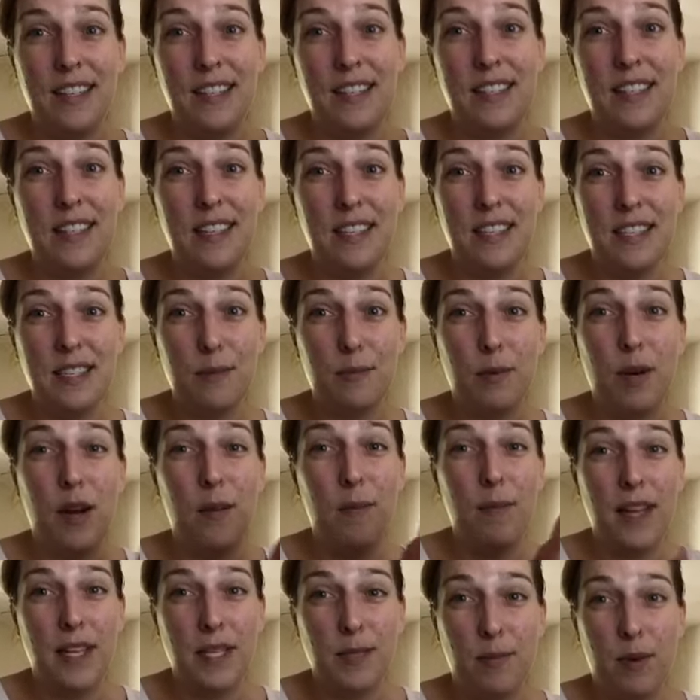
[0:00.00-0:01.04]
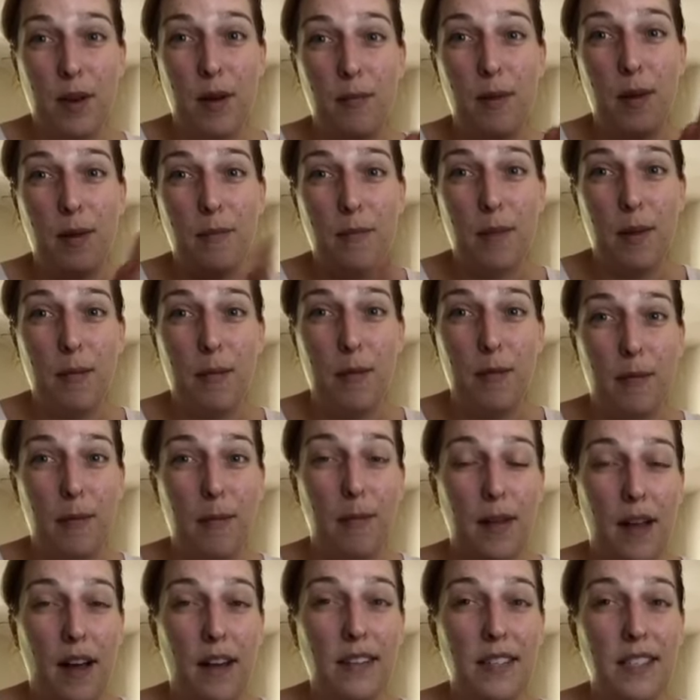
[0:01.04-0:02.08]
this, this is a problem, that's a problem, blah, blah, blah,
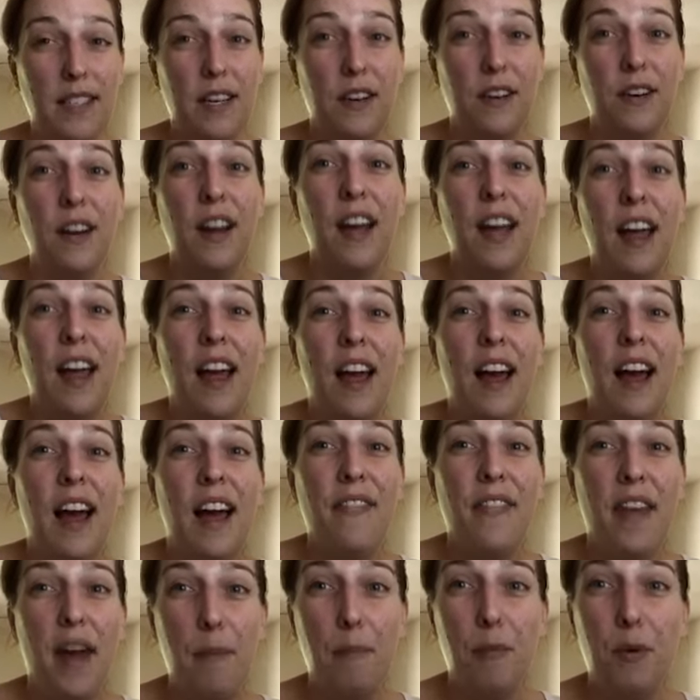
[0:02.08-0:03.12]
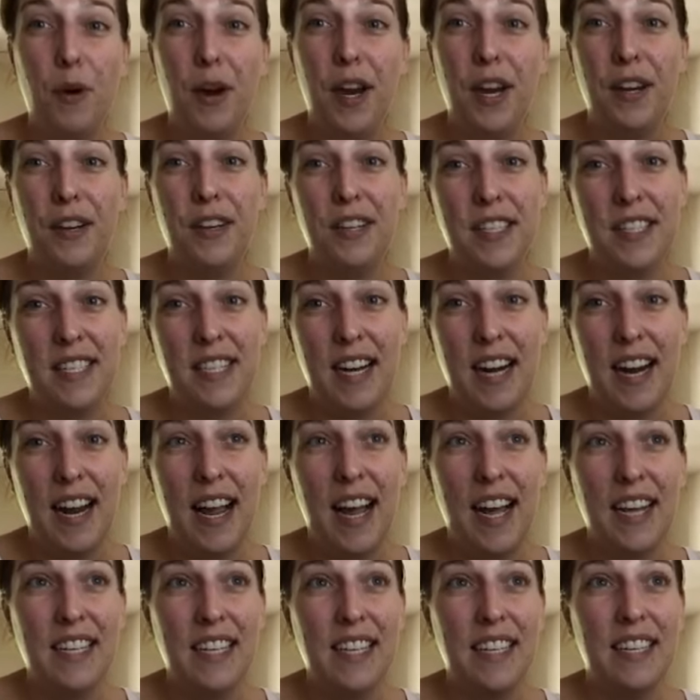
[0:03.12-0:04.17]
blah. So at that point, Chris and I
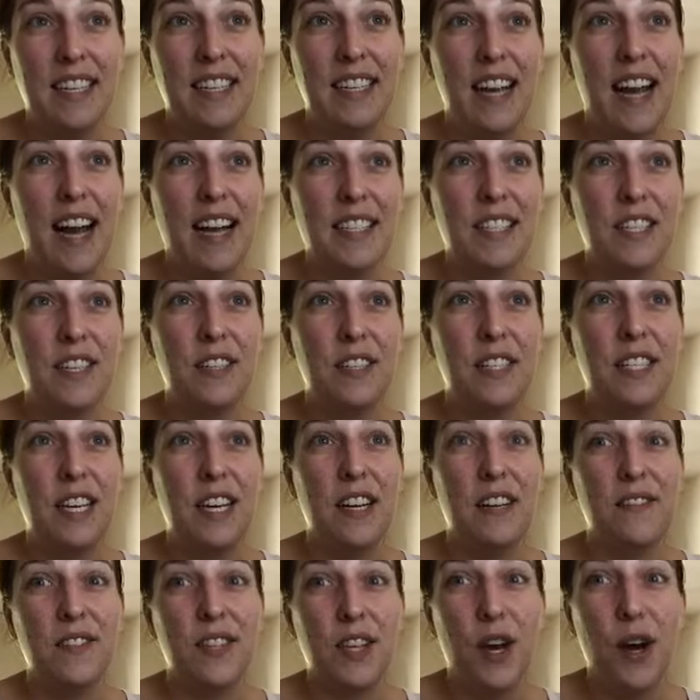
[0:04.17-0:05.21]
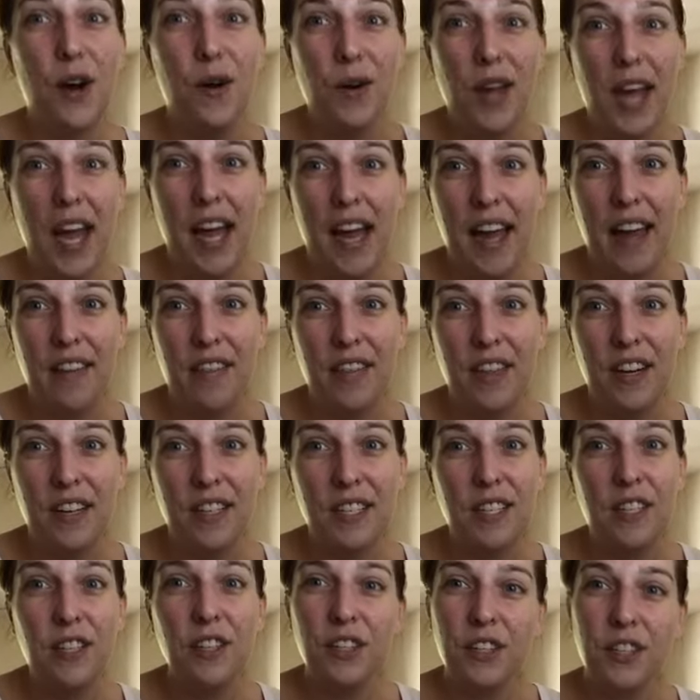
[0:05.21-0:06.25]
had to ask ourselves, okay,
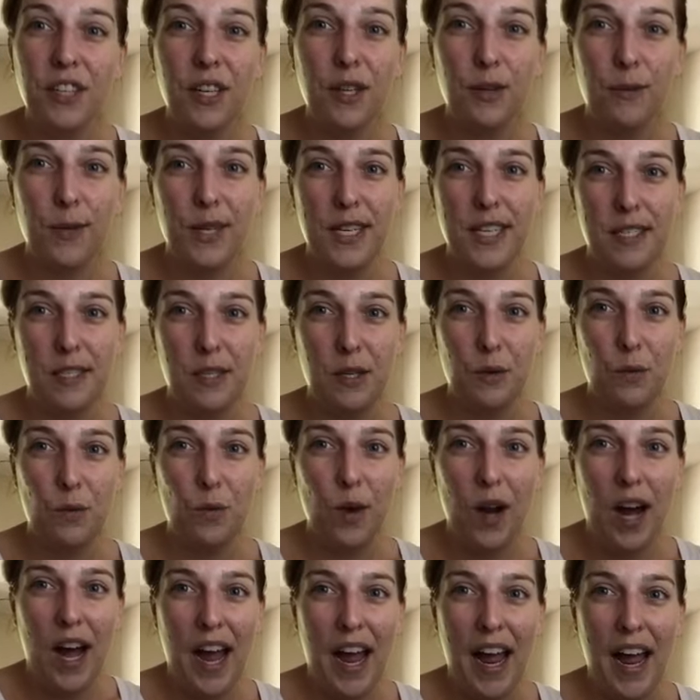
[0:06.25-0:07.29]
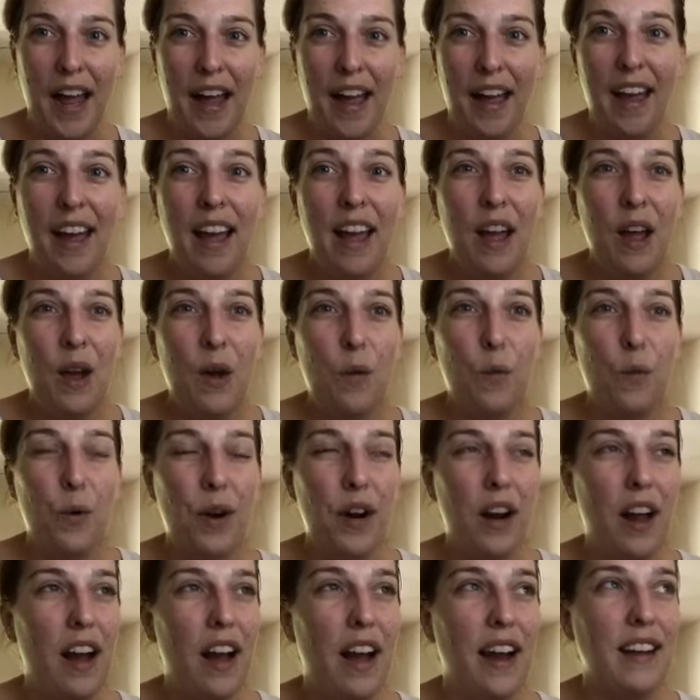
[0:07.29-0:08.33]
there's clearly a reason why
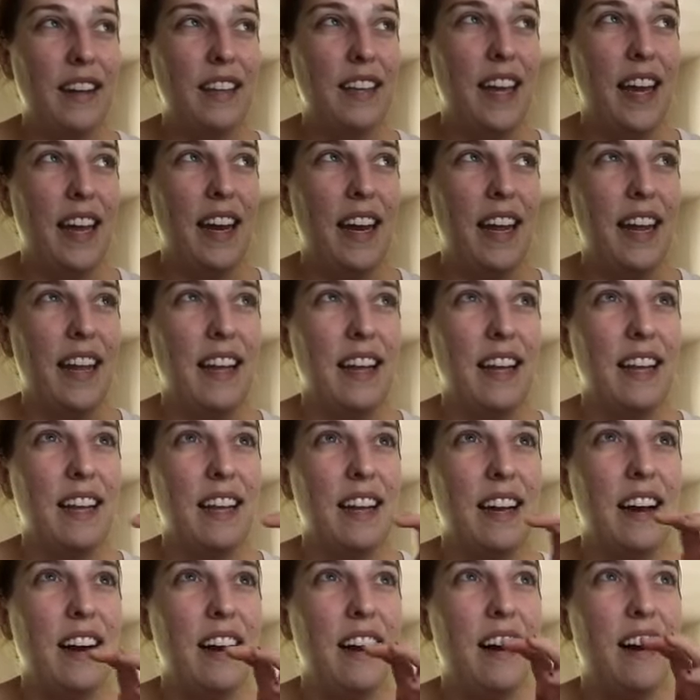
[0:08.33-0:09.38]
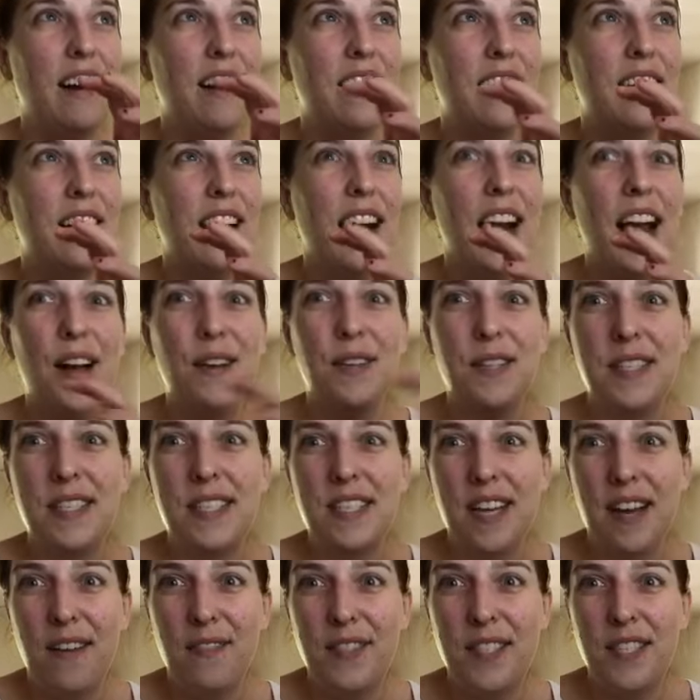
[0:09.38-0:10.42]
we're not getting our house
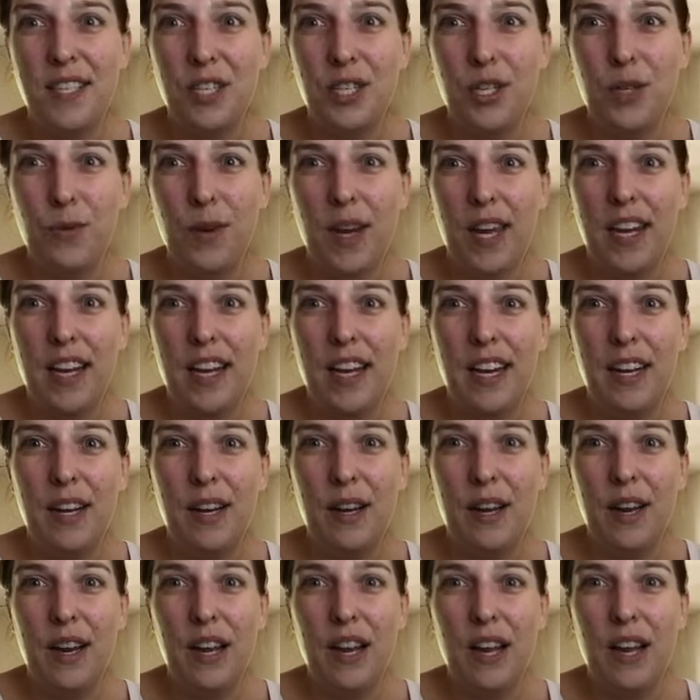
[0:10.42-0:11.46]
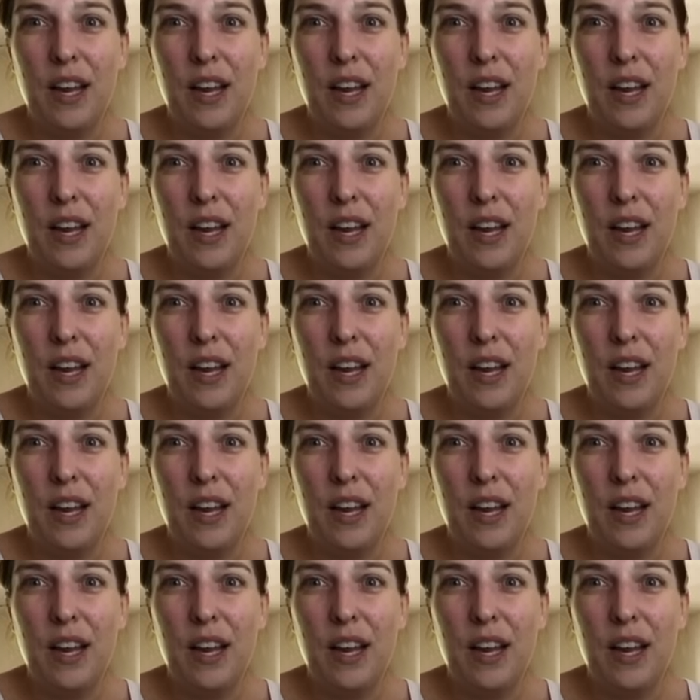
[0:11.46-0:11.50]
stuff situated